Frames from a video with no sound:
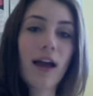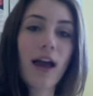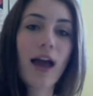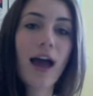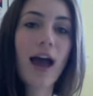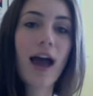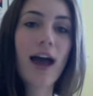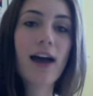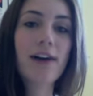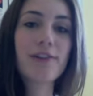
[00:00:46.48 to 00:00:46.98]

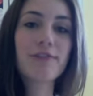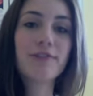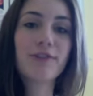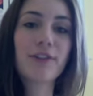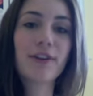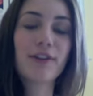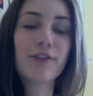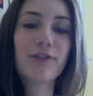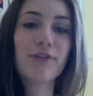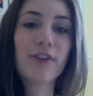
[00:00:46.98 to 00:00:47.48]
have
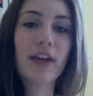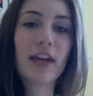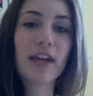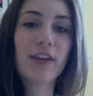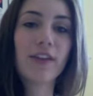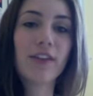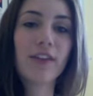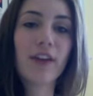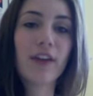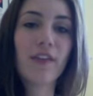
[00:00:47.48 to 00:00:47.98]

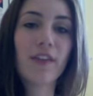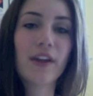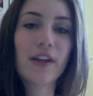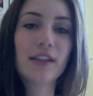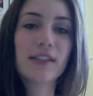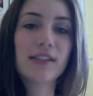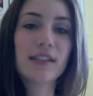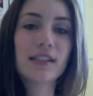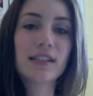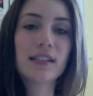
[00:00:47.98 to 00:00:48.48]
faith, and then
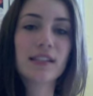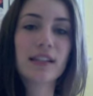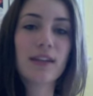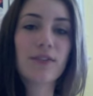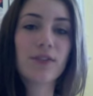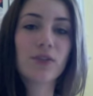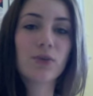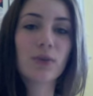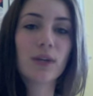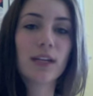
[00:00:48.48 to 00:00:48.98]
it says
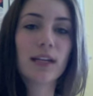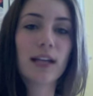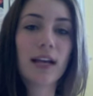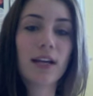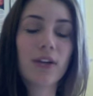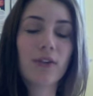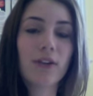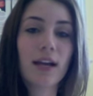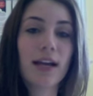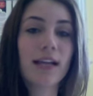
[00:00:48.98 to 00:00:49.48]
eleven
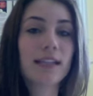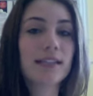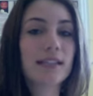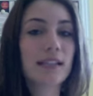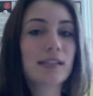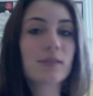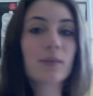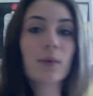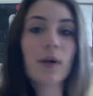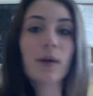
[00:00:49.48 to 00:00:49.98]
twenty-nine oh nine because
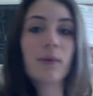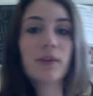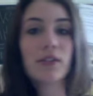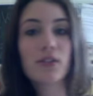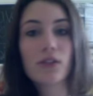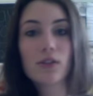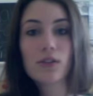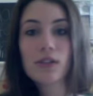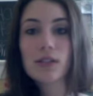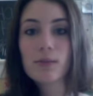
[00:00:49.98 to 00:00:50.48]
that's when I went
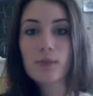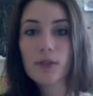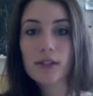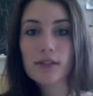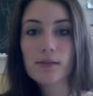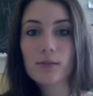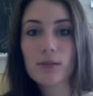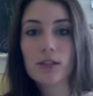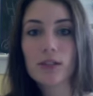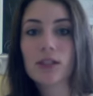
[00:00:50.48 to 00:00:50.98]
to the Chris
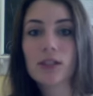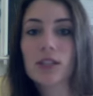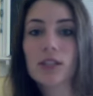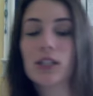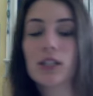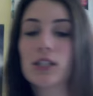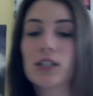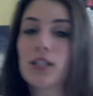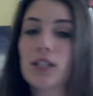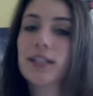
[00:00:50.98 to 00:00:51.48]
Brown
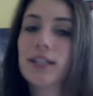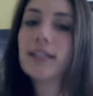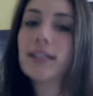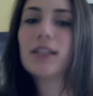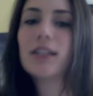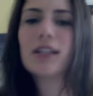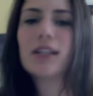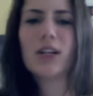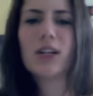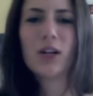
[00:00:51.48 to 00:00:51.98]
concert.
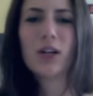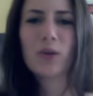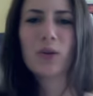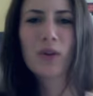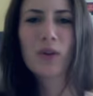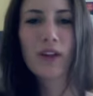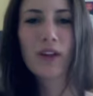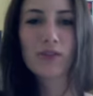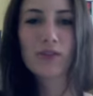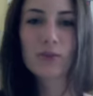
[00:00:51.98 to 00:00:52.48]
Well,
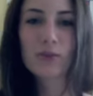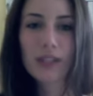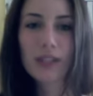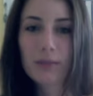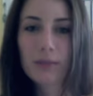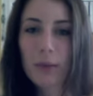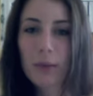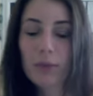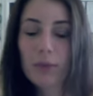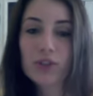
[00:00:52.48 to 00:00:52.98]
that was really
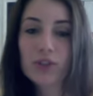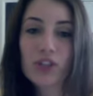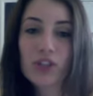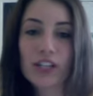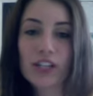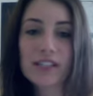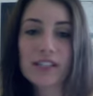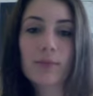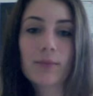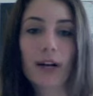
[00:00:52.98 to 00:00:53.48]
mumbled.
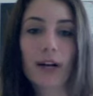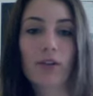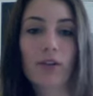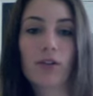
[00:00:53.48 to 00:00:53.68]
Chris Brown